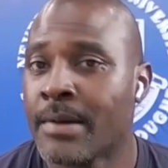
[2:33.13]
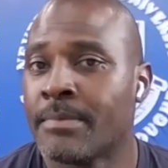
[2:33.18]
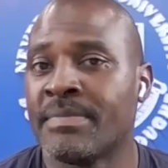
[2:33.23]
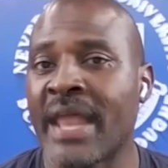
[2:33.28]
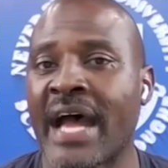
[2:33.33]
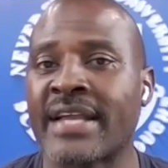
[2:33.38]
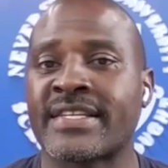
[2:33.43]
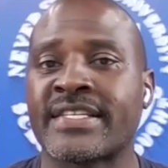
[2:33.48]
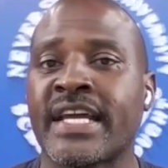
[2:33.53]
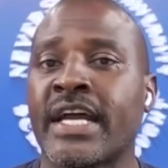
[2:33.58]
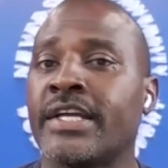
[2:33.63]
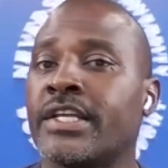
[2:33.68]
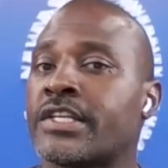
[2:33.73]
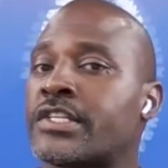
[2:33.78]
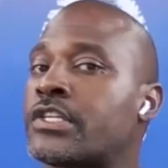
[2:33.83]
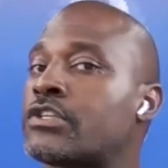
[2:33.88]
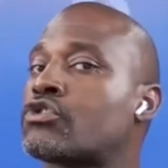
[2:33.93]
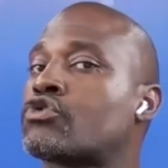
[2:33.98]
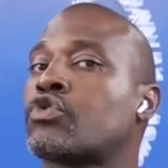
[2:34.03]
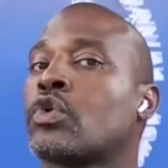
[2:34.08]
Not saying
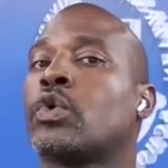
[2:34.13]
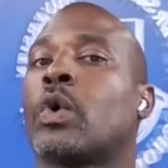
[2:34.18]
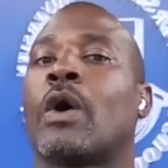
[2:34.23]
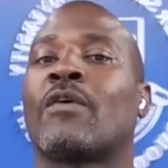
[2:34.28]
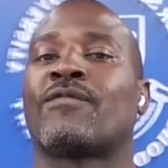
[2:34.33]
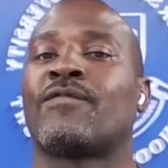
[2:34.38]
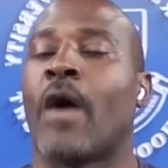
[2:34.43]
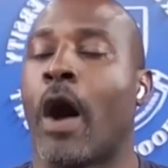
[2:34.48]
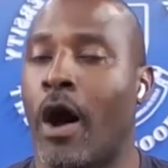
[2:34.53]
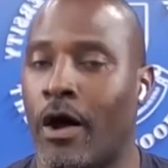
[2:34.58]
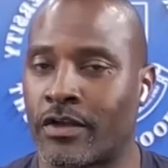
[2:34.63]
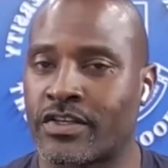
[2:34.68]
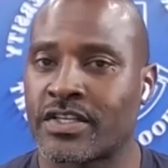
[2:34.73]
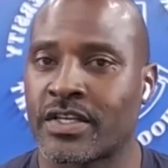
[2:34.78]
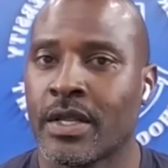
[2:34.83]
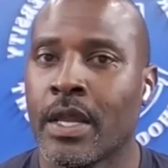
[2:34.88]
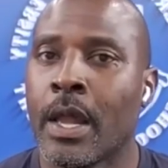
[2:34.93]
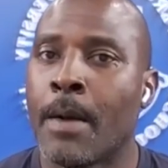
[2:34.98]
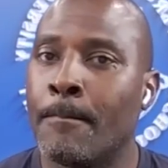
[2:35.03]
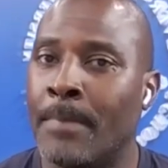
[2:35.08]
this is true or
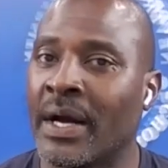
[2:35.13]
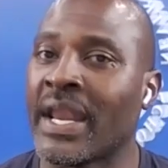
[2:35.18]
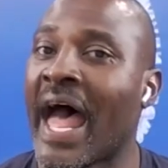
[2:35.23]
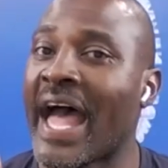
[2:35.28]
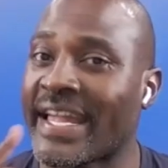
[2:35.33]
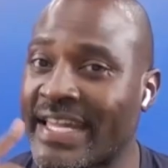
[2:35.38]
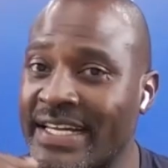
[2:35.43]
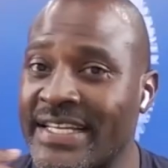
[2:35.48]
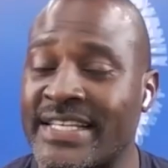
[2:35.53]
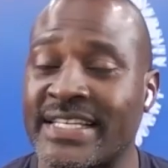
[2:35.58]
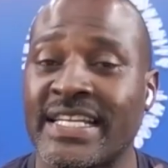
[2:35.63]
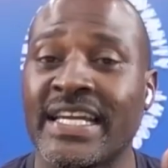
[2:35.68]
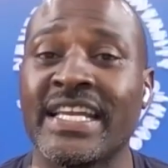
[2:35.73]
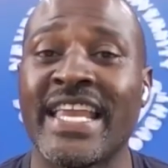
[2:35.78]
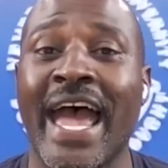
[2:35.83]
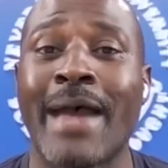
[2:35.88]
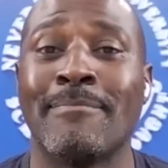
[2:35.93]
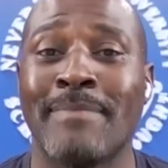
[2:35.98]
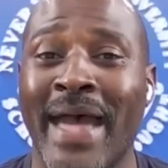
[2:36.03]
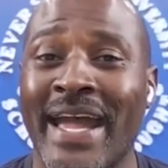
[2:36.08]
false, but I can see
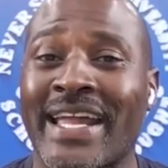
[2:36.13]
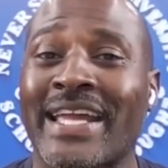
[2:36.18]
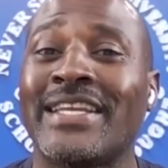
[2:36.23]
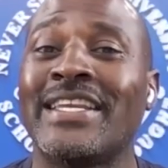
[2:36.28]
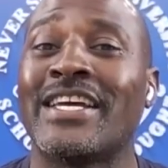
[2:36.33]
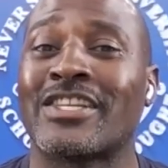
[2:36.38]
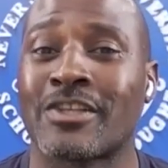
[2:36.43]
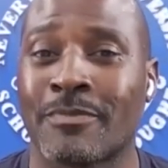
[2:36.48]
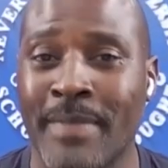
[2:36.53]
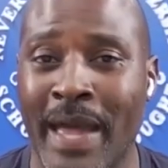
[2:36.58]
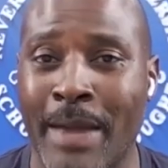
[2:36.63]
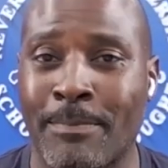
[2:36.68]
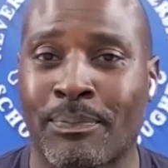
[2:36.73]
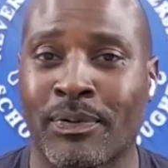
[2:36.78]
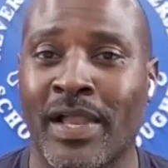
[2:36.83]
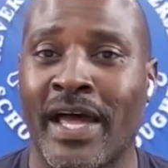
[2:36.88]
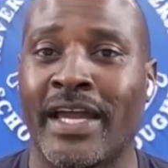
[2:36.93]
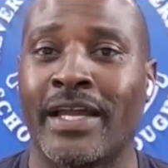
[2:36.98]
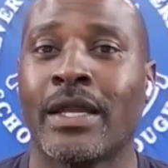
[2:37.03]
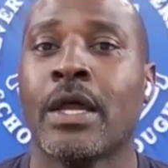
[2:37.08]
that mechanism at
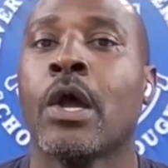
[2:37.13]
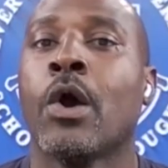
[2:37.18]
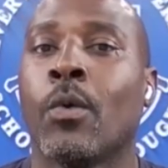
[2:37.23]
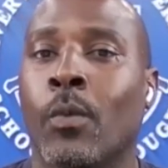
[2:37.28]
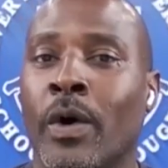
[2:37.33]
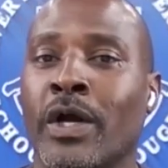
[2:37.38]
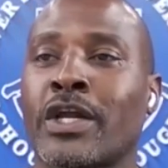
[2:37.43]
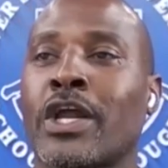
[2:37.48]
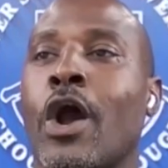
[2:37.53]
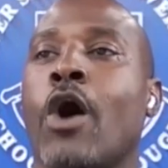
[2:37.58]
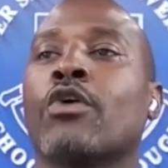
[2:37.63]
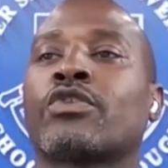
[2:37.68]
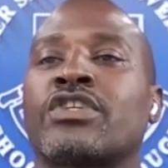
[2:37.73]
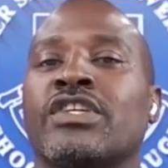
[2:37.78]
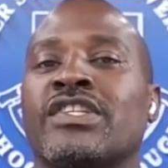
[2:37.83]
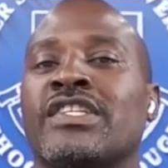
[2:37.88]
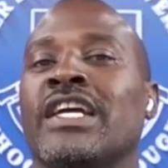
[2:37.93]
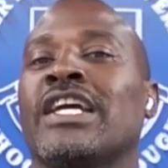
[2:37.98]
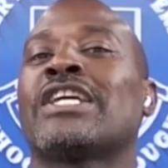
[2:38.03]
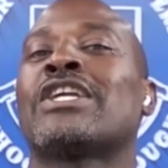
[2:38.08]
play. When coach
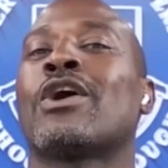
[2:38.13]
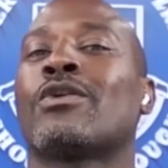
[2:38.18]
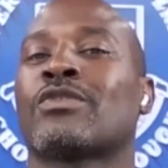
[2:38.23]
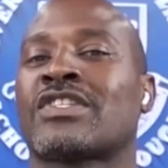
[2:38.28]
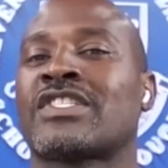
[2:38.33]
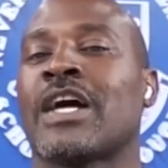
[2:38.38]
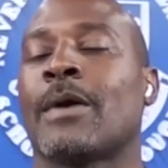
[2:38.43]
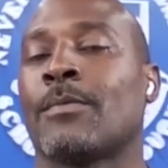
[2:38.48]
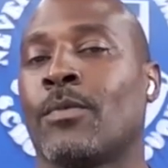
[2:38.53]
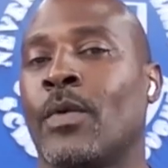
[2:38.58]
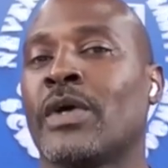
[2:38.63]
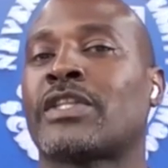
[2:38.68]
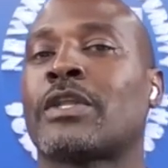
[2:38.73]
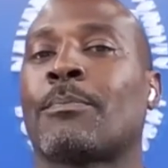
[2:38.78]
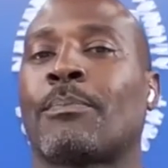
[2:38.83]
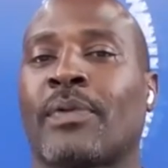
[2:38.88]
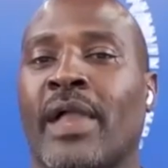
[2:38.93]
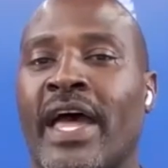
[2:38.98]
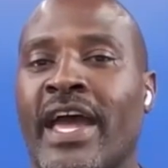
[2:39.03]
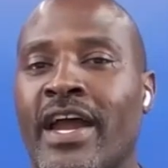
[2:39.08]
is in on something with
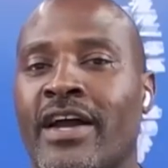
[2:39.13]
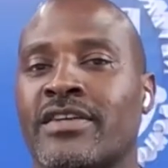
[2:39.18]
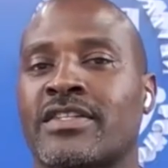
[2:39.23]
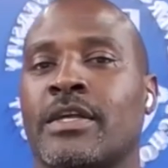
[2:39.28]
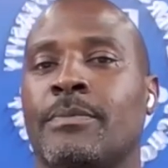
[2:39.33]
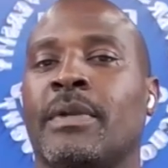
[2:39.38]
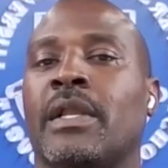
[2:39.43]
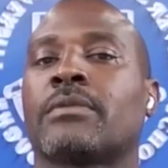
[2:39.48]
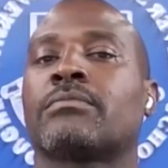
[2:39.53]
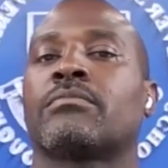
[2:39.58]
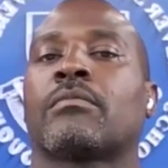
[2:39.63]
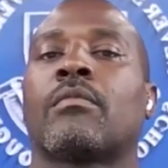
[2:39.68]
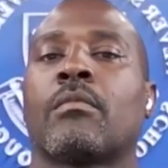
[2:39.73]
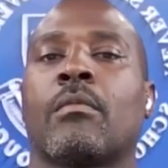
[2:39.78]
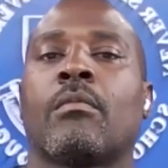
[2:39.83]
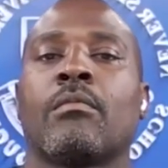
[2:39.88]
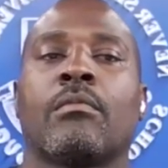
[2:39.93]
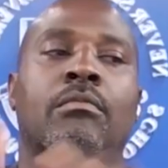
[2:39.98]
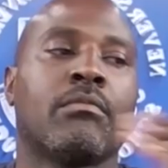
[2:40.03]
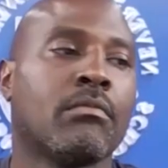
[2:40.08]
the players, he'd be
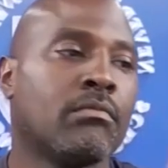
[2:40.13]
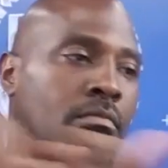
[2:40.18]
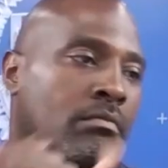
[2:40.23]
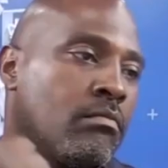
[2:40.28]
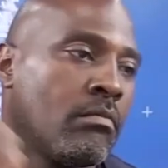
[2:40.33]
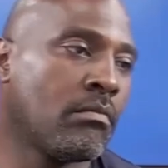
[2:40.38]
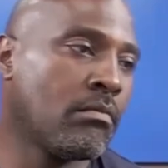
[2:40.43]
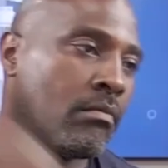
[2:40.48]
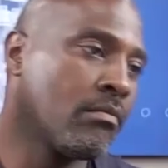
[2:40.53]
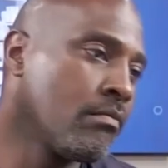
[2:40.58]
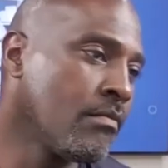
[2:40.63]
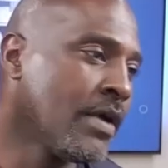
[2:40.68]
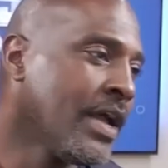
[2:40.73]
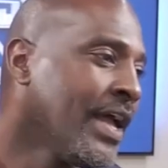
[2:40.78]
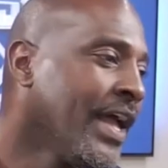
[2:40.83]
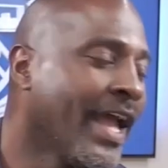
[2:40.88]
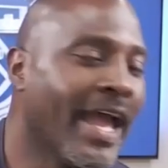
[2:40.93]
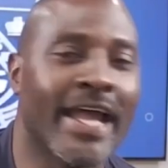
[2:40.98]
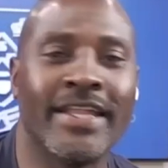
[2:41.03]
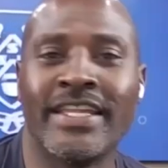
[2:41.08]
like,
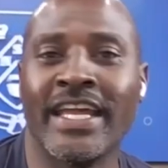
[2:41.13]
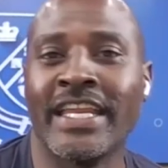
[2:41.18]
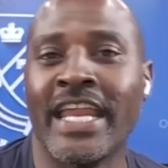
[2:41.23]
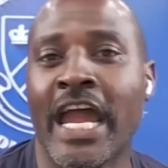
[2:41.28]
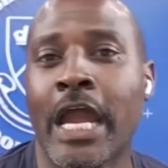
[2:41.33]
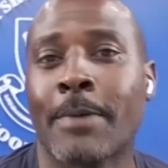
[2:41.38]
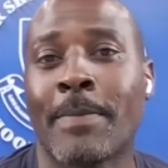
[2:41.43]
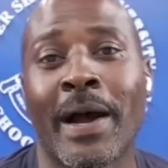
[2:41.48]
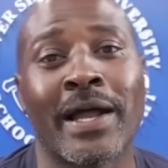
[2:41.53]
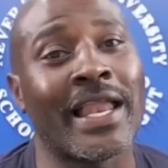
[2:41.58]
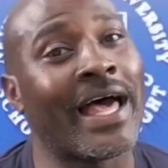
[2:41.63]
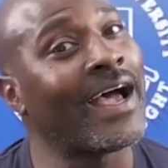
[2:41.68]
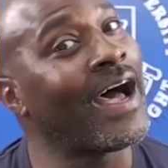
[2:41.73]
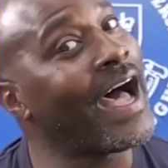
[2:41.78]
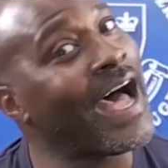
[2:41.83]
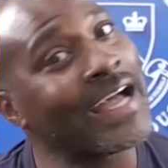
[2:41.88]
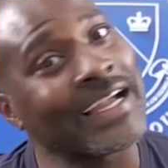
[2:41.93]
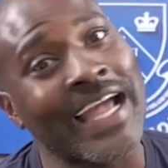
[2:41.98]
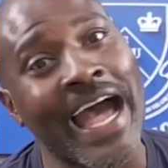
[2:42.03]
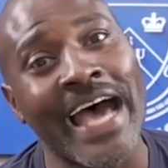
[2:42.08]
and then everybody like,
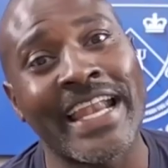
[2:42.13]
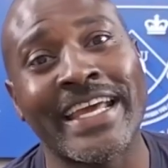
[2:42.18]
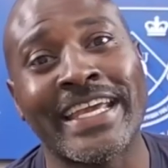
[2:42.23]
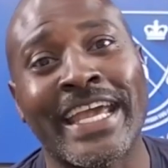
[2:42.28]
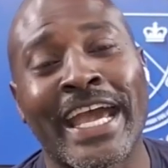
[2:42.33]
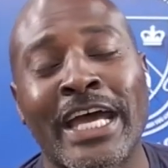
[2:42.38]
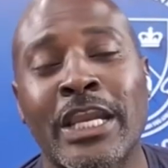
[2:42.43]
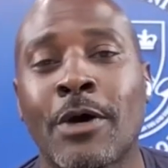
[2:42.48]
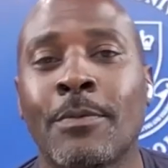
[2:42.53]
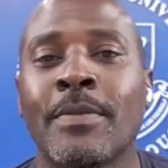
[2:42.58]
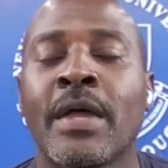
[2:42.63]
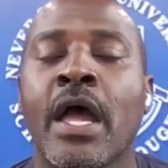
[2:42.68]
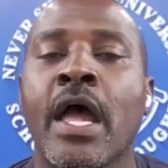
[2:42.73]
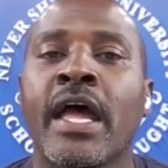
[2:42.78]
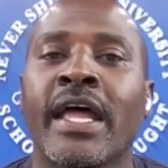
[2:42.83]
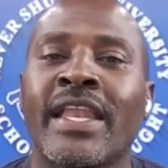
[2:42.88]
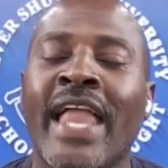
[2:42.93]
ah, gotta get him.